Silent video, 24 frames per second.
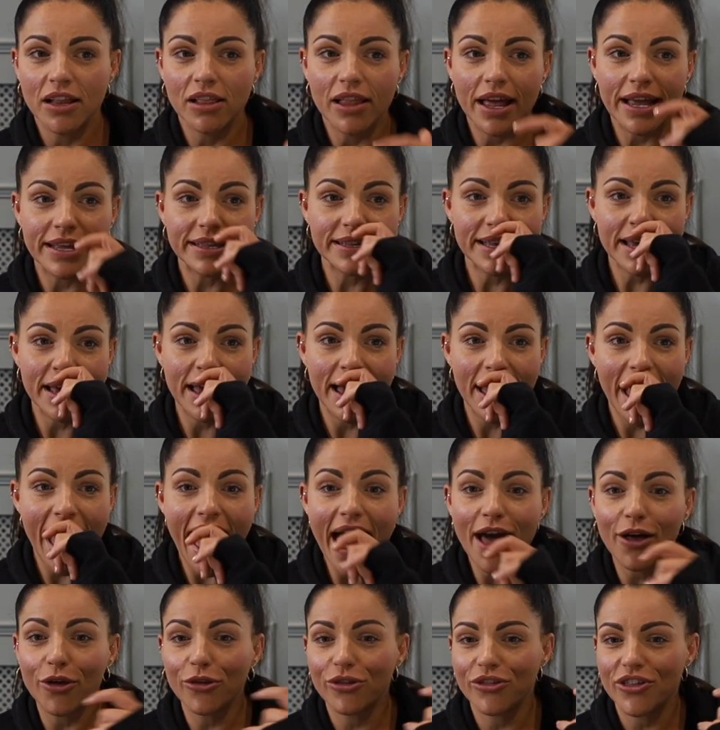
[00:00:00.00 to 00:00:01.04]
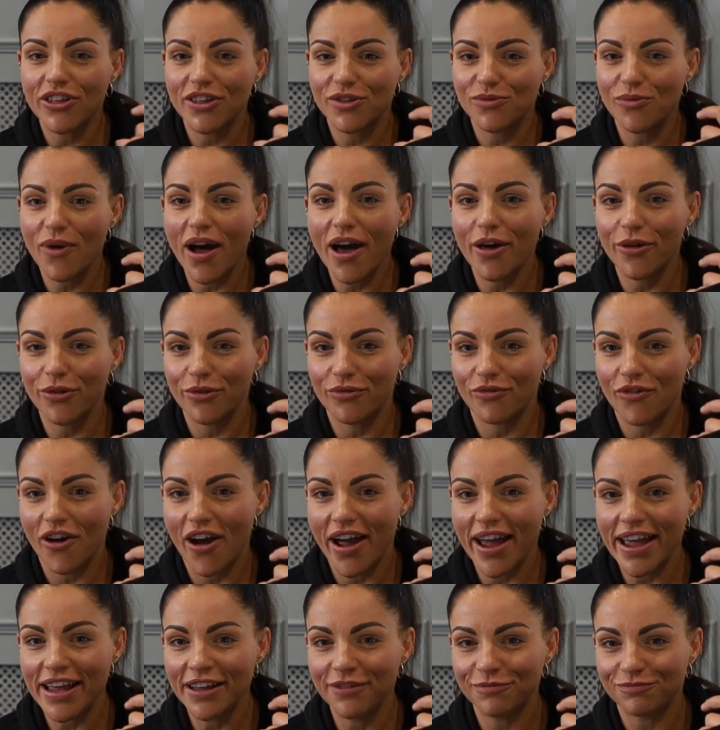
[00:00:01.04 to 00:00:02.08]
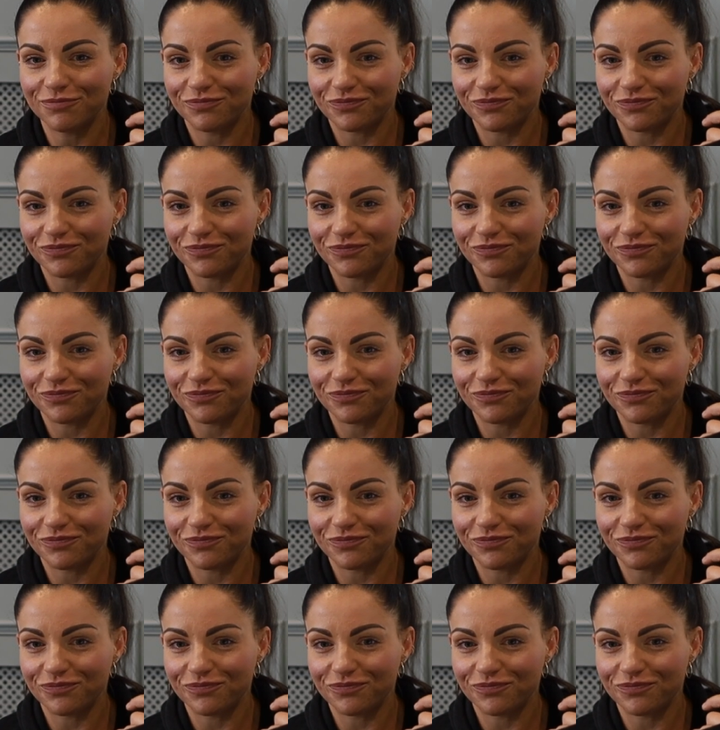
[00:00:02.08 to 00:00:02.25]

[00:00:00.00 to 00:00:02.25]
Like, to health is wealth, right?